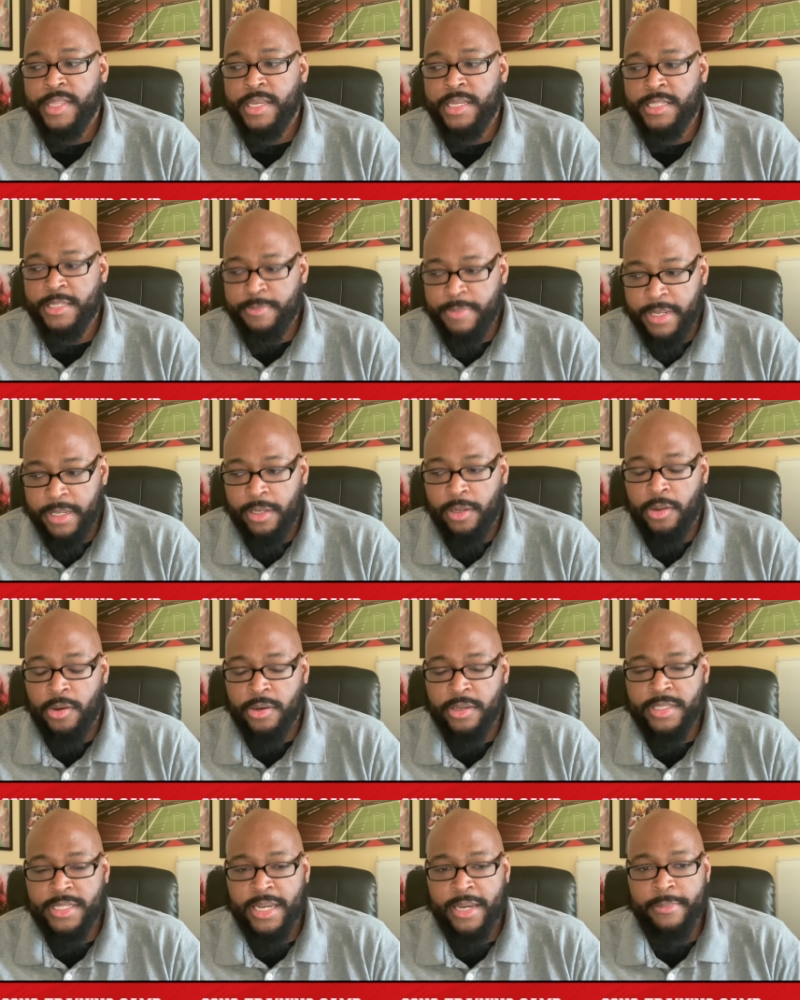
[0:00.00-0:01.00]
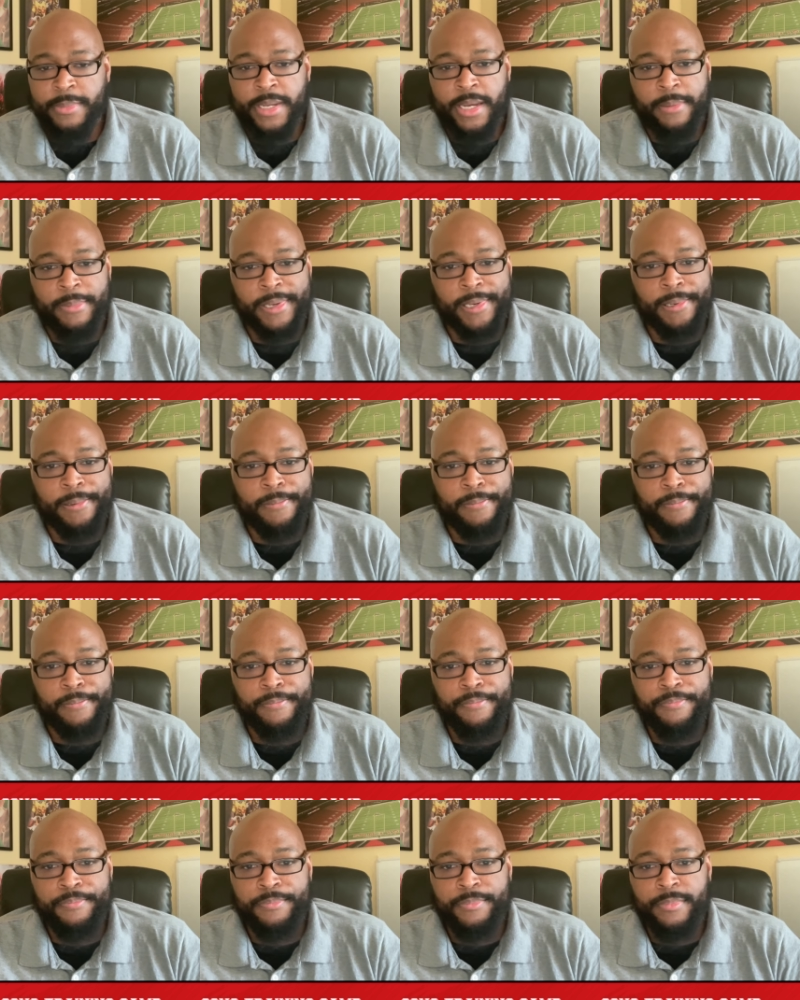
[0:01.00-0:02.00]
it's been a long time coming
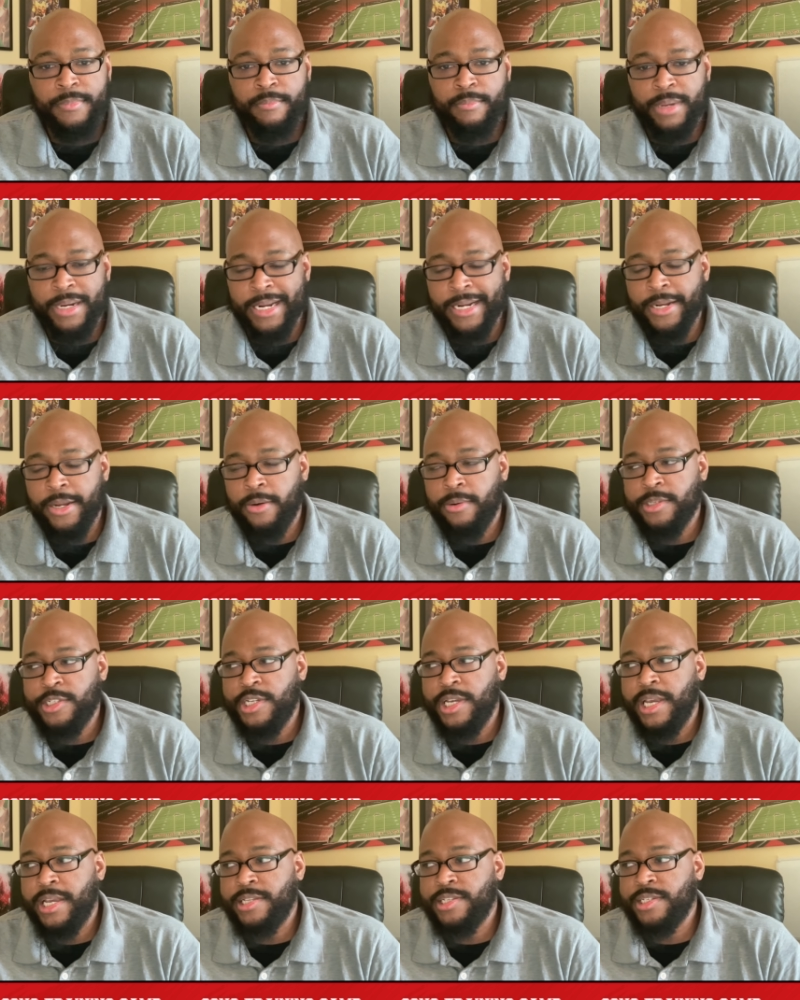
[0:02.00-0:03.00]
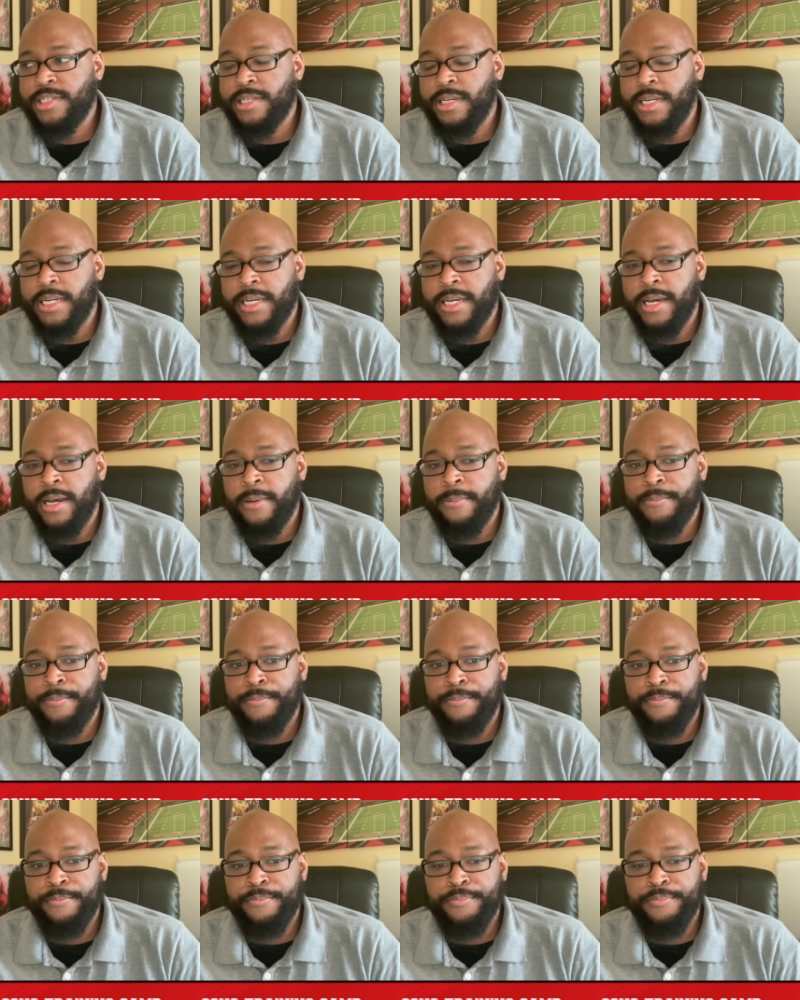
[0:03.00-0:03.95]
but i know a change is going to come